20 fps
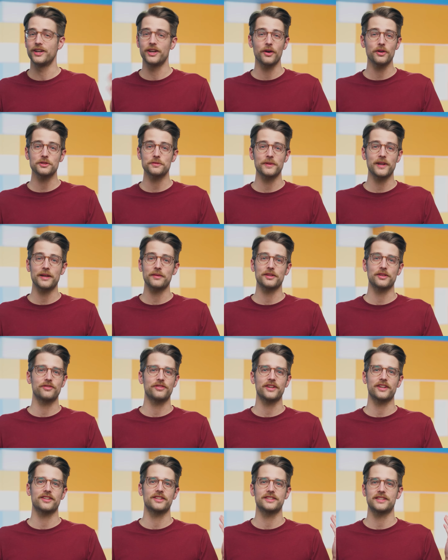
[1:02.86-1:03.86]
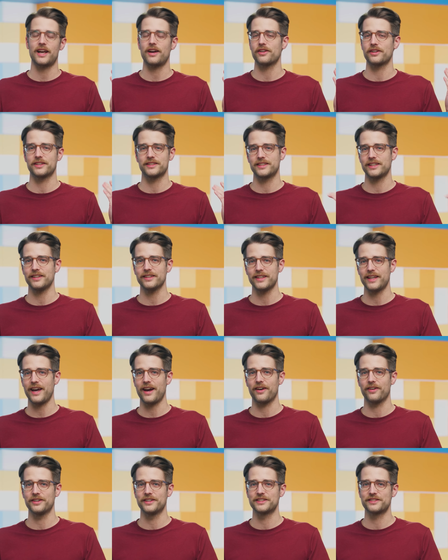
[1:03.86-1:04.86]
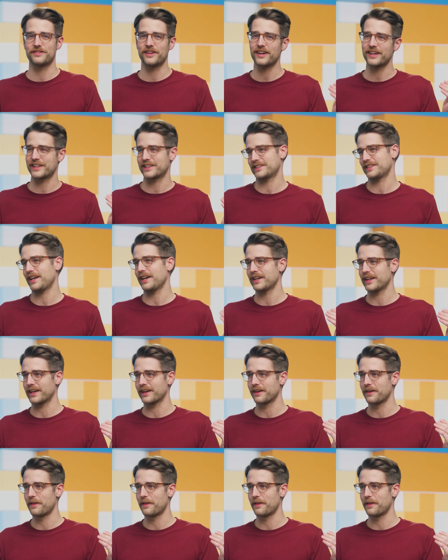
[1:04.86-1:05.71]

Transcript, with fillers: No one's been able to figure this out until now. It's very exciting.